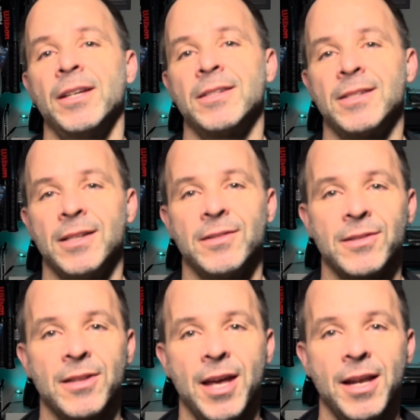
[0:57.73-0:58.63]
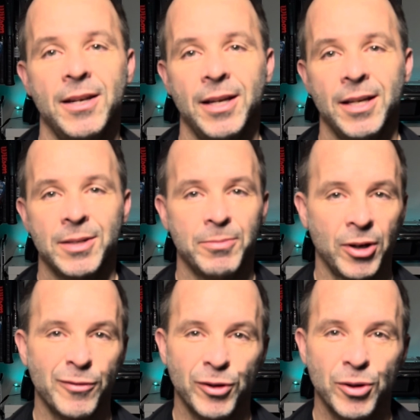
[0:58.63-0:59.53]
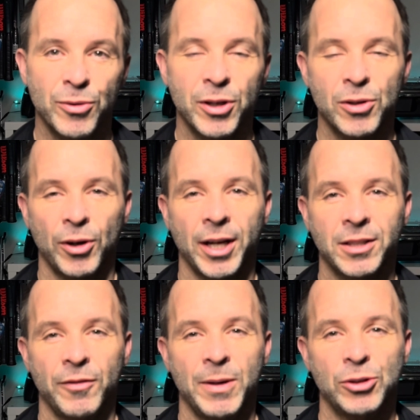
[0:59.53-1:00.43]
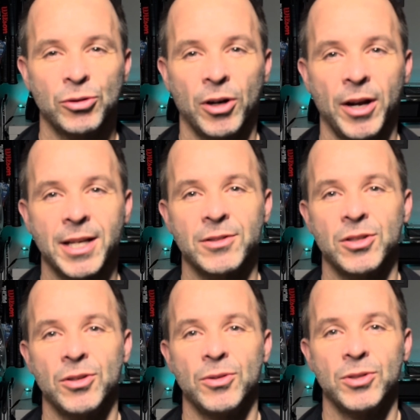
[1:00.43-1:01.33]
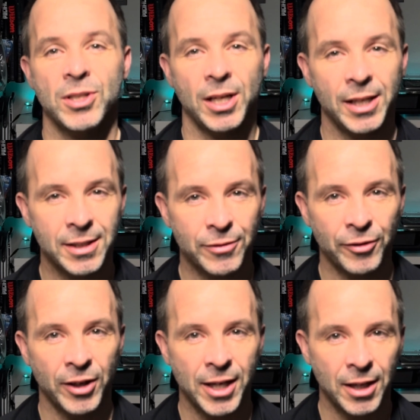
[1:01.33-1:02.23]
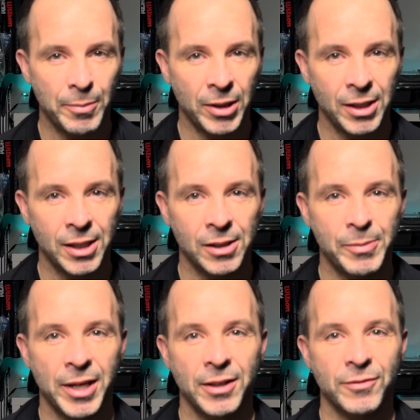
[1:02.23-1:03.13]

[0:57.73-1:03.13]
Since then, it's my view that Yonex have been trying to solidify it up a little bit.